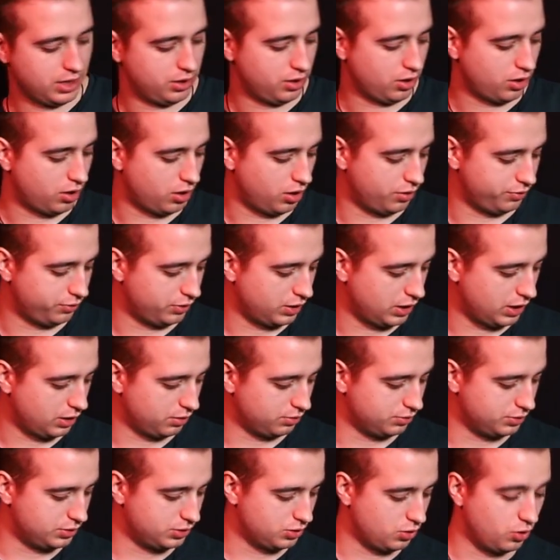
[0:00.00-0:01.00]
and ½ an
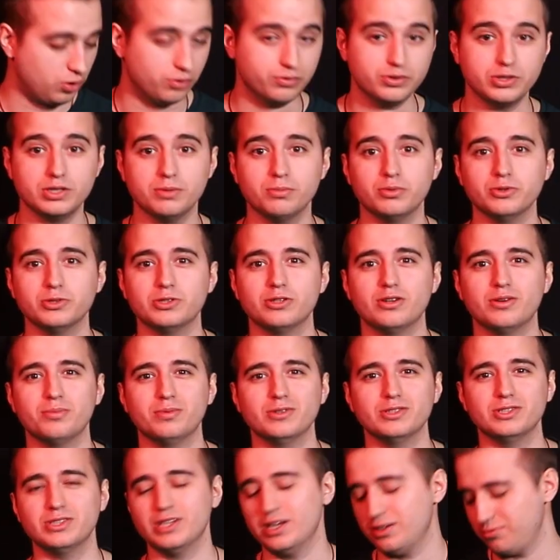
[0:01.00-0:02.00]
ounce of simple syrup
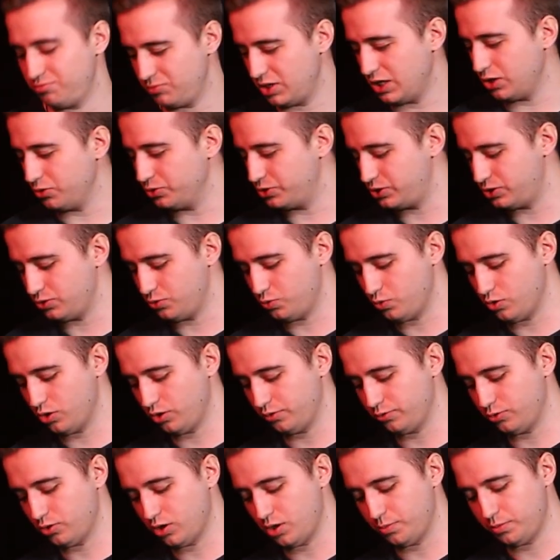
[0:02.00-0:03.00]
instead. It'll still
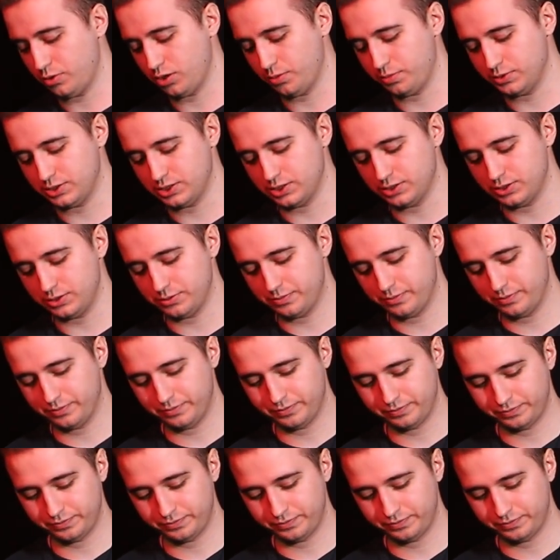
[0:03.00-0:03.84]
work for our purposes.